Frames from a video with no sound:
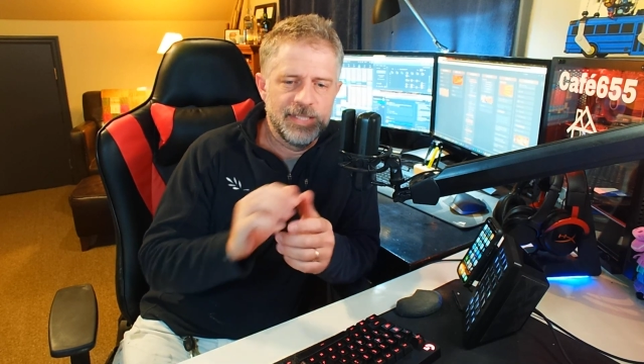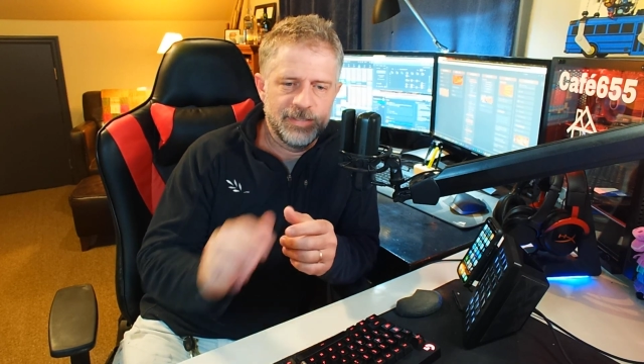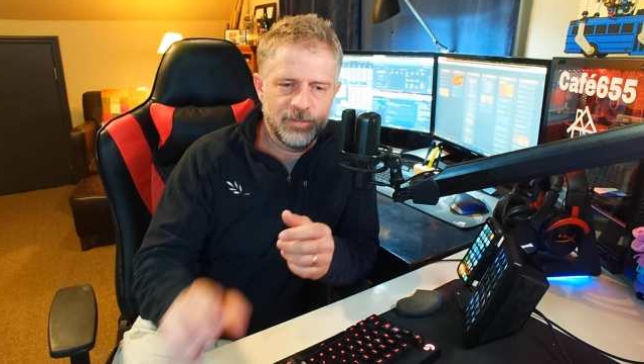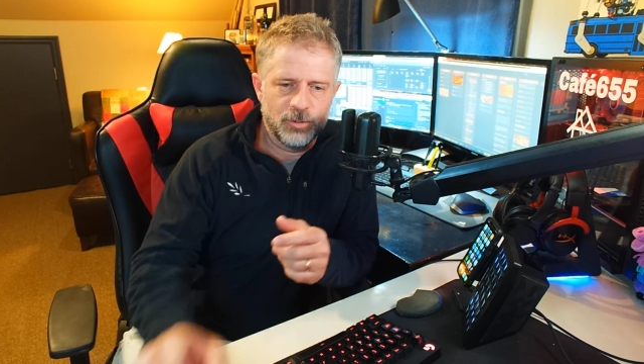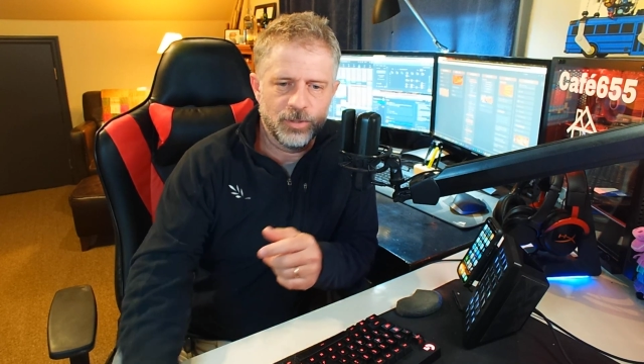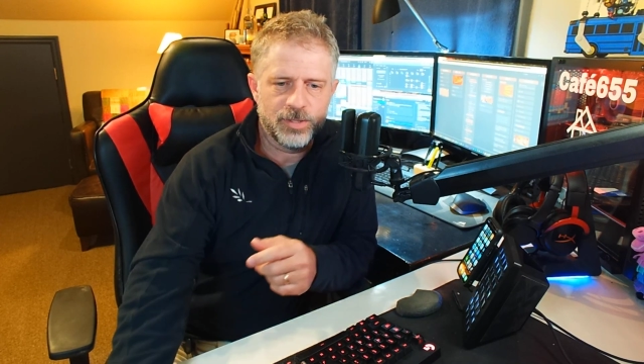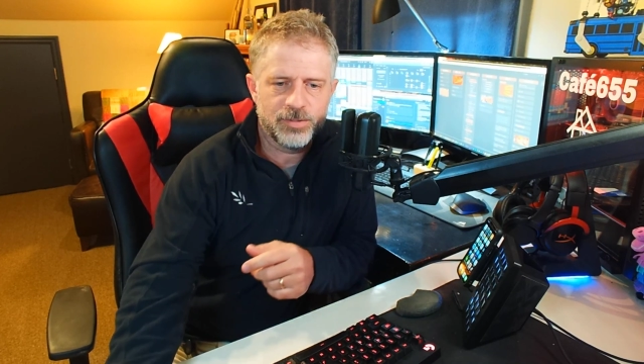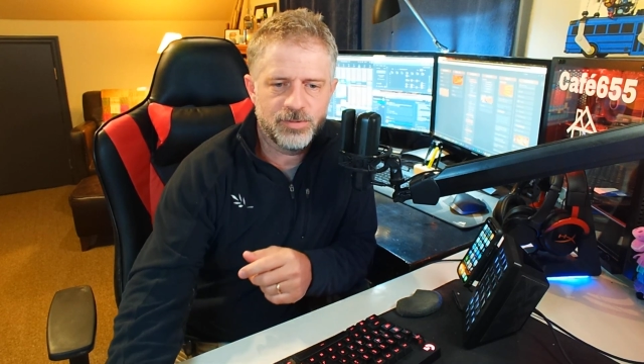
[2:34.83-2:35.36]

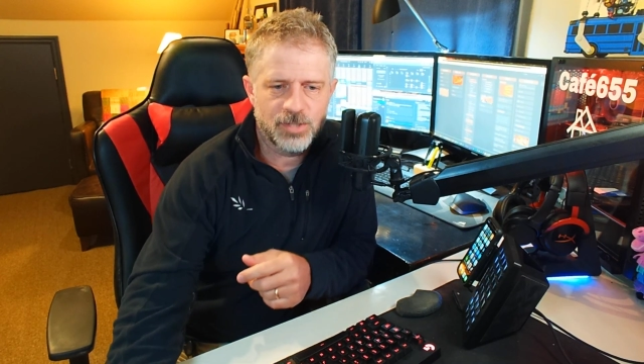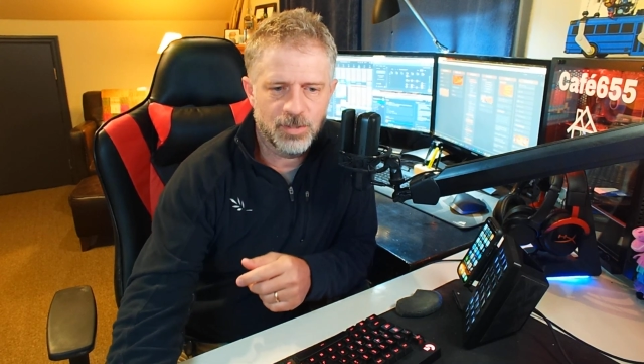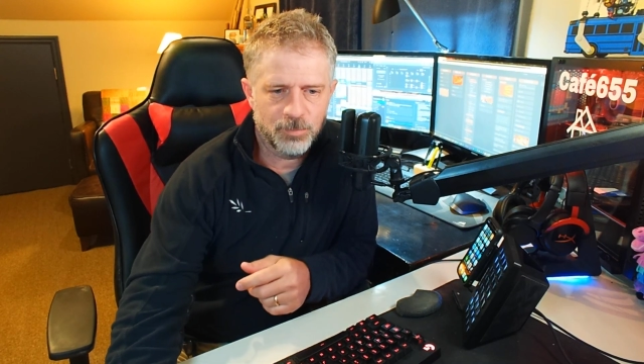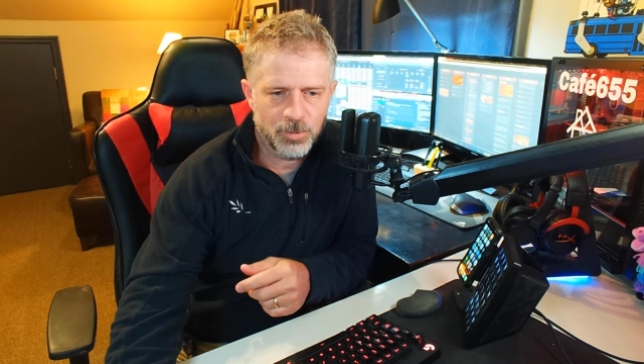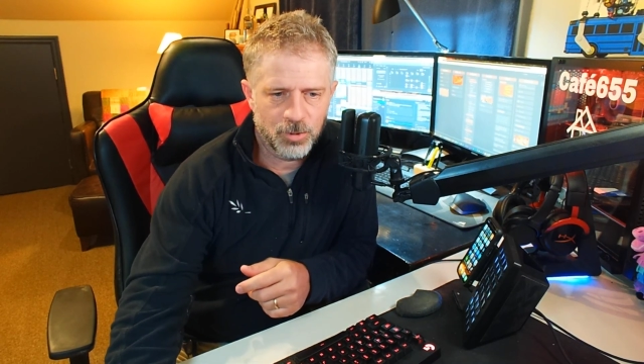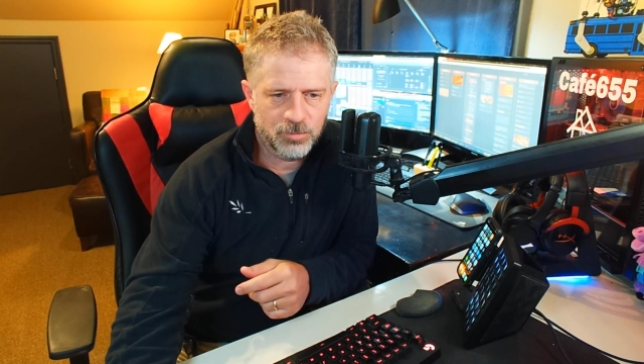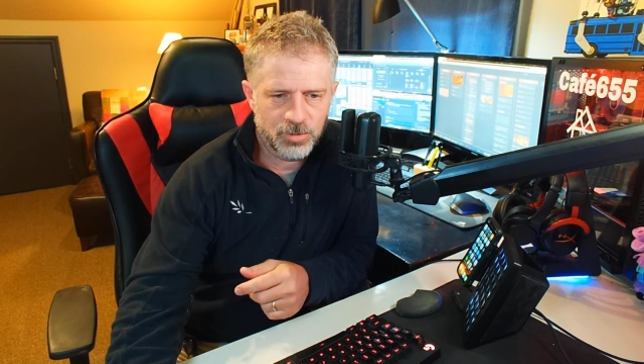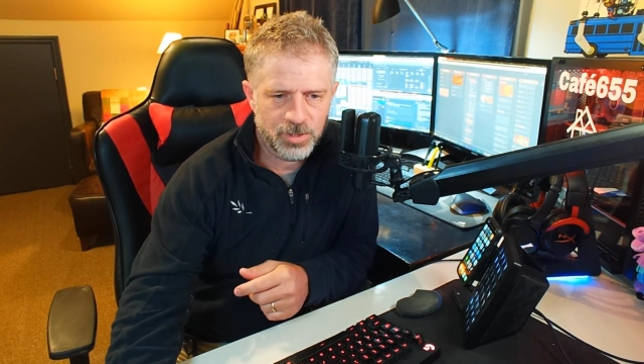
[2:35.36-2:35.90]
So let's
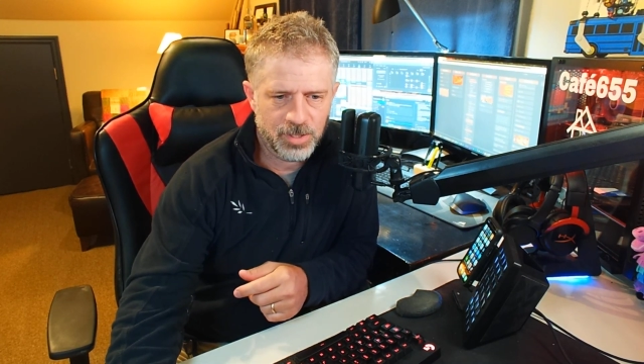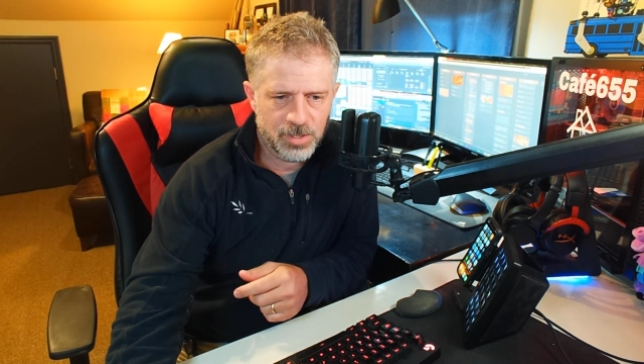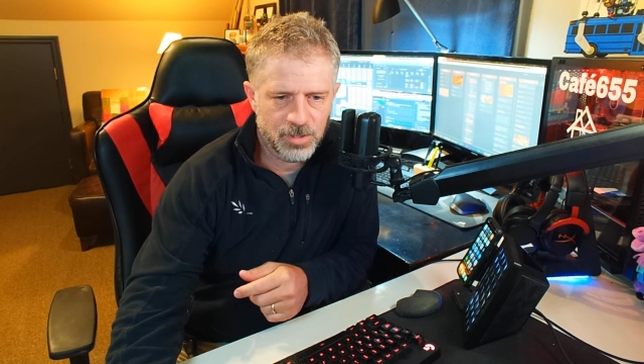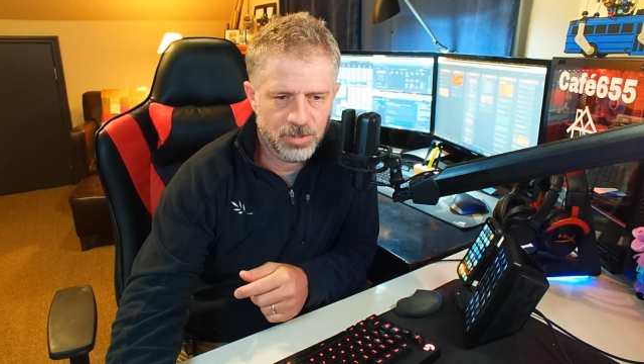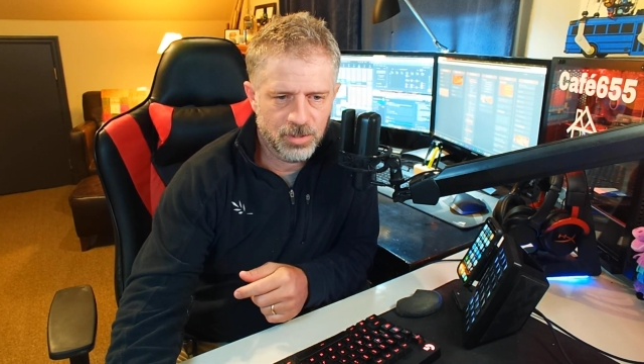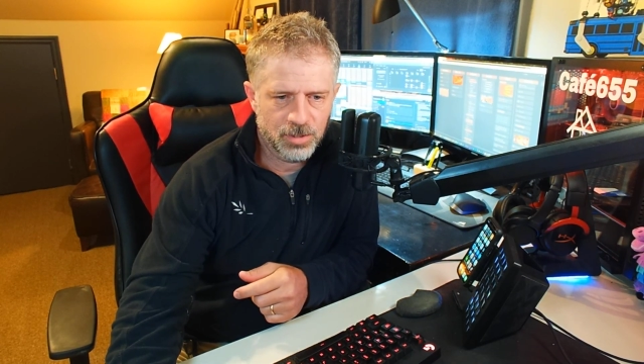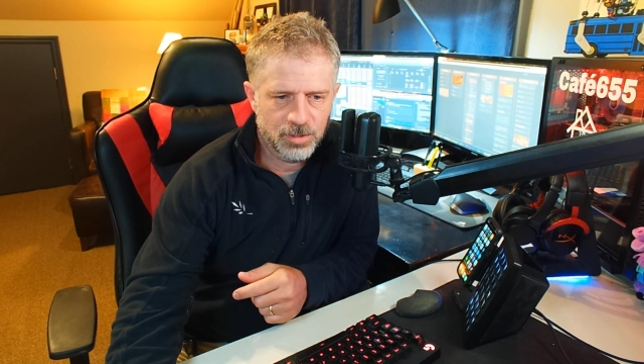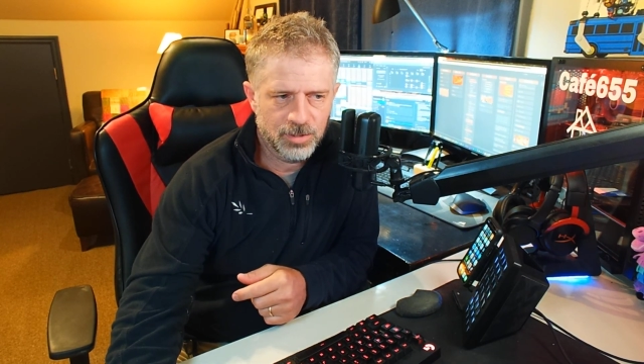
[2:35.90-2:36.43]
jump over
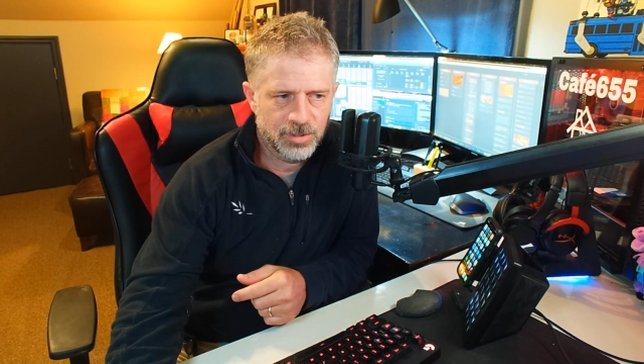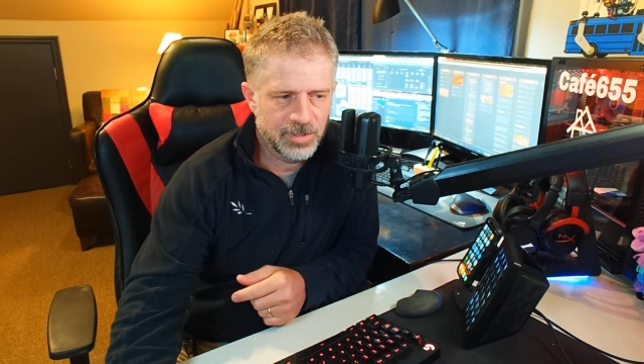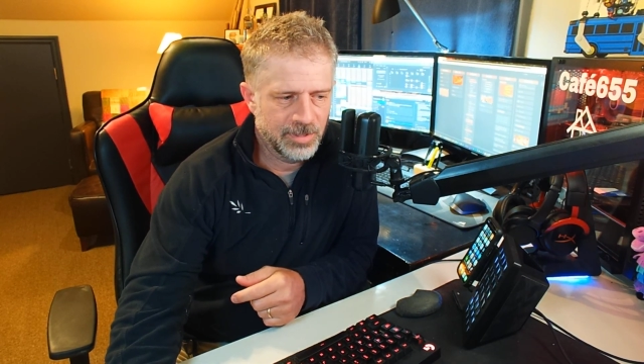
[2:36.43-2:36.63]
here